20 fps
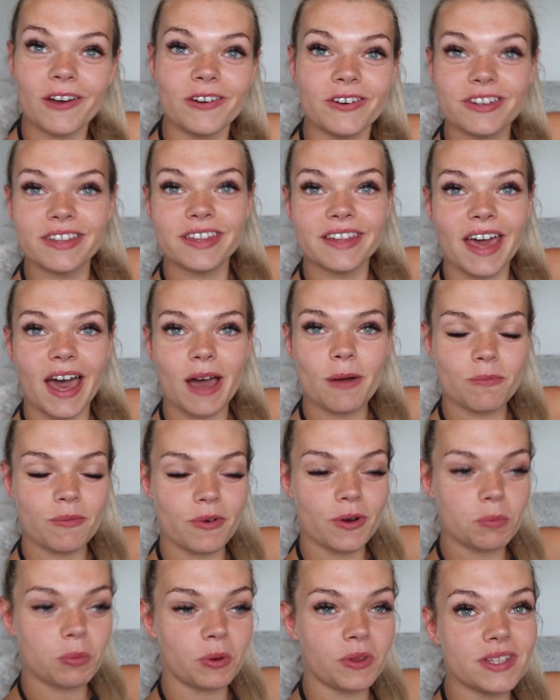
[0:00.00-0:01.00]
under the
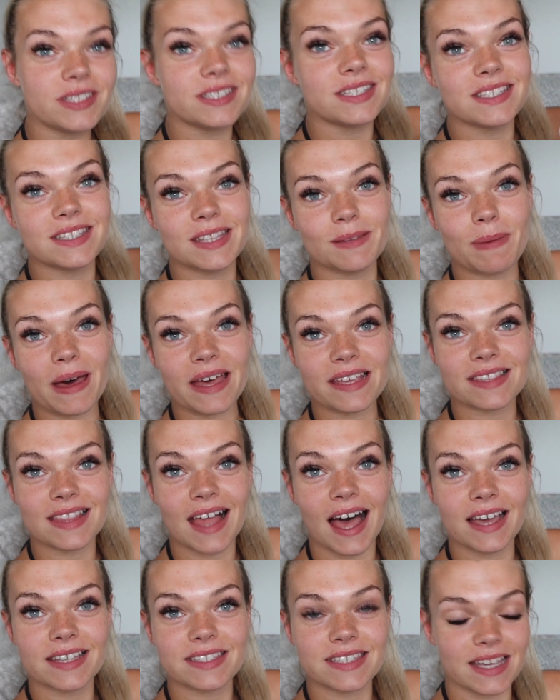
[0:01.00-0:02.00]
camera, but this is the best
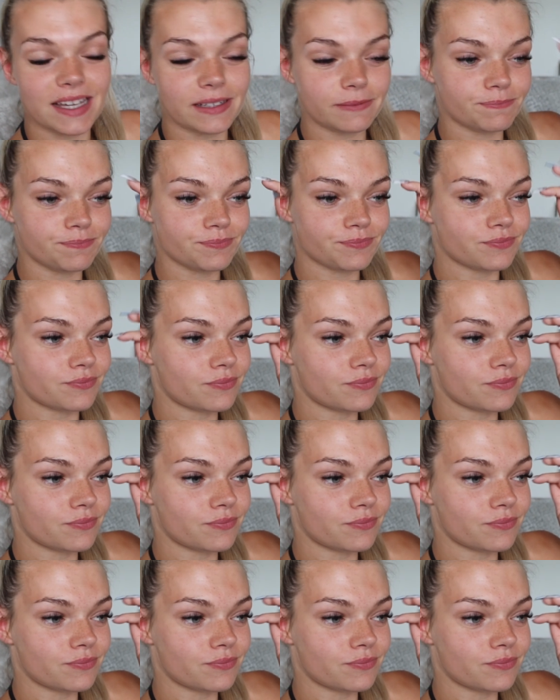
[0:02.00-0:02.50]
lighting.